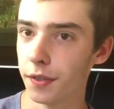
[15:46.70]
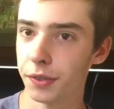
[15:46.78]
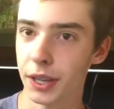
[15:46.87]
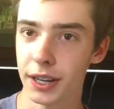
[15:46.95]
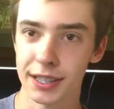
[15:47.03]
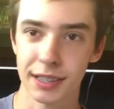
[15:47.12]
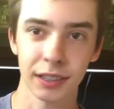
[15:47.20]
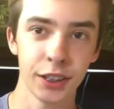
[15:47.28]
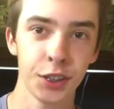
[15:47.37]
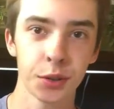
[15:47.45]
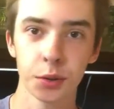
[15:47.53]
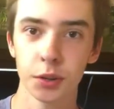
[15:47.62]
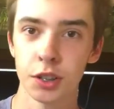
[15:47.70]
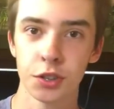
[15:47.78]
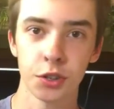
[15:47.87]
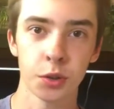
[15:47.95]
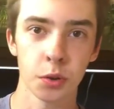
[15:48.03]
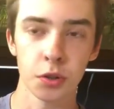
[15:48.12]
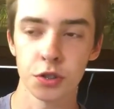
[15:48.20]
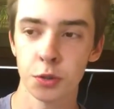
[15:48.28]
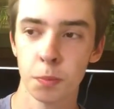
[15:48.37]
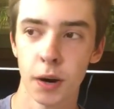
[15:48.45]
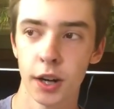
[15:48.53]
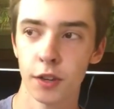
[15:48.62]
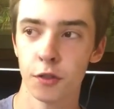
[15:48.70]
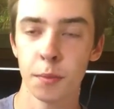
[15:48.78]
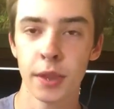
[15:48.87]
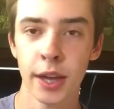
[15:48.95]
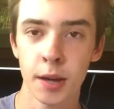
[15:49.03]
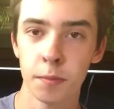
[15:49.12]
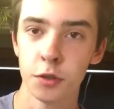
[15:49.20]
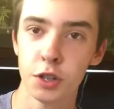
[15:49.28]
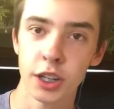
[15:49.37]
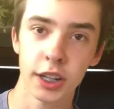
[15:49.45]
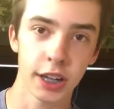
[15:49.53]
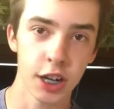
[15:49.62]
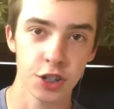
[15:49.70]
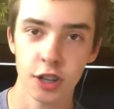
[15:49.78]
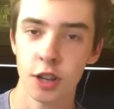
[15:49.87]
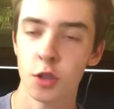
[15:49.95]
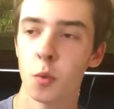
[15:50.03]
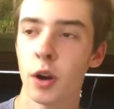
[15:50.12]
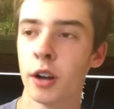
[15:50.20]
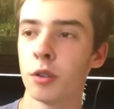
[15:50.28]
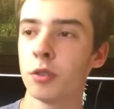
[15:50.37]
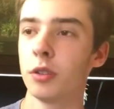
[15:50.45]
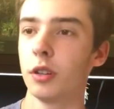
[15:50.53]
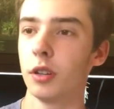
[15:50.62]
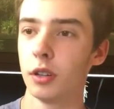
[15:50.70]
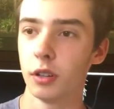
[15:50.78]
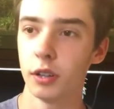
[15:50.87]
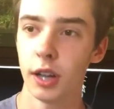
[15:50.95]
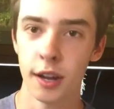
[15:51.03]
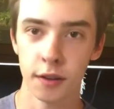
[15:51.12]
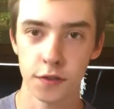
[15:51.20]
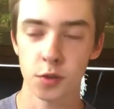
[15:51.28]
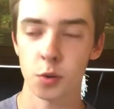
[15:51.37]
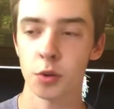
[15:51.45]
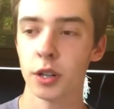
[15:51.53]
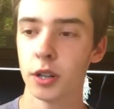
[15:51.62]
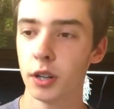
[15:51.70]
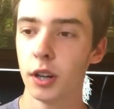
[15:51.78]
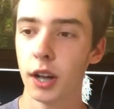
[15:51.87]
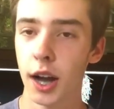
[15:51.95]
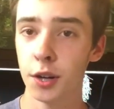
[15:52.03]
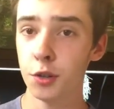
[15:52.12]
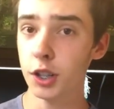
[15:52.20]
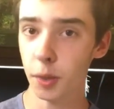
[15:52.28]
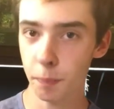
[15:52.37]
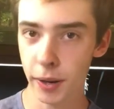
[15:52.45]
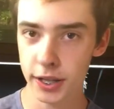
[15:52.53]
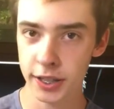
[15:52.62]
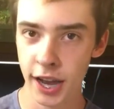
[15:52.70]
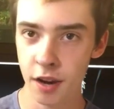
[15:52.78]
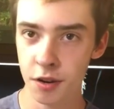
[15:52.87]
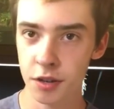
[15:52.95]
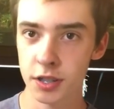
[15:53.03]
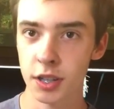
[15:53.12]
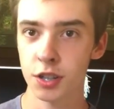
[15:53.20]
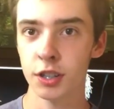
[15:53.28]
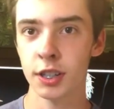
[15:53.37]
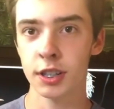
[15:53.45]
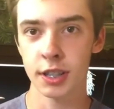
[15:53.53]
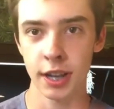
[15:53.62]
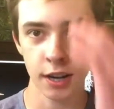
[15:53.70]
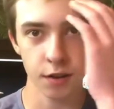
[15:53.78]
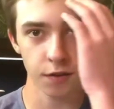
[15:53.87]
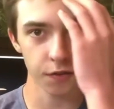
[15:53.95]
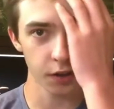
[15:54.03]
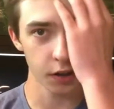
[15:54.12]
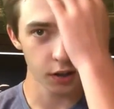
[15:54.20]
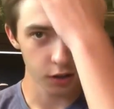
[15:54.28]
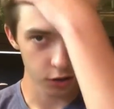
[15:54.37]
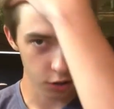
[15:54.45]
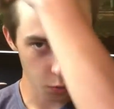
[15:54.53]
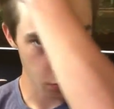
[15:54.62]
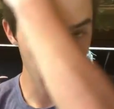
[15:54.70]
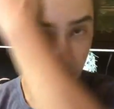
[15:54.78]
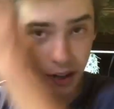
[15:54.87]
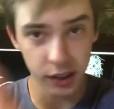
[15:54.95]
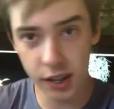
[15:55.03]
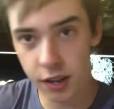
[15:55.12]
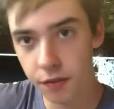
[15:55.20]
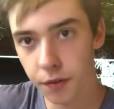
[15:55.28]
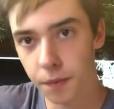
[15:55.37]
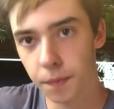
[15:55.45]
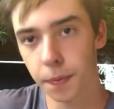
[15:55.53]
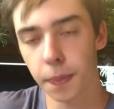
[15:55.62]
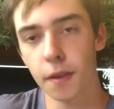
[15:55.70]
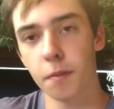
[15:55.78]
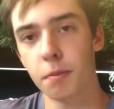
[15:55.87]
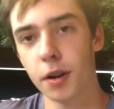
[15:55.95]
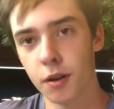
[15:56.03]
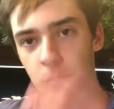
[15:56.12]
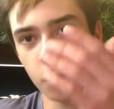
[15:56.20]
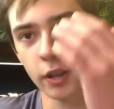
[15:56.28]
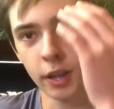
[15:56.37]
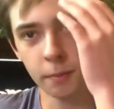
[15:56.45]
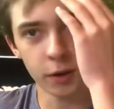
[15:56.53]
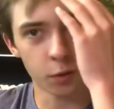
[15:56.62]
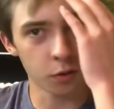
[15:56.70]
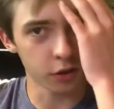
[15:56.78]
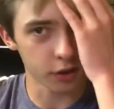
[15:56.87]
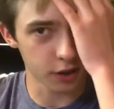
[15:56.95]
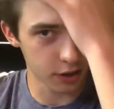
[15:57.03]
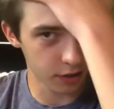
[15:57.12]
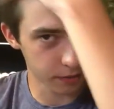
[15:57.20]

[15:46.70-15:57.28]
that it's legal, it's yours, you bought it from them, you didn't catch it out of the wild. End of story. I do need the pit tiger since she is native to where I live, but um, well that made it worse.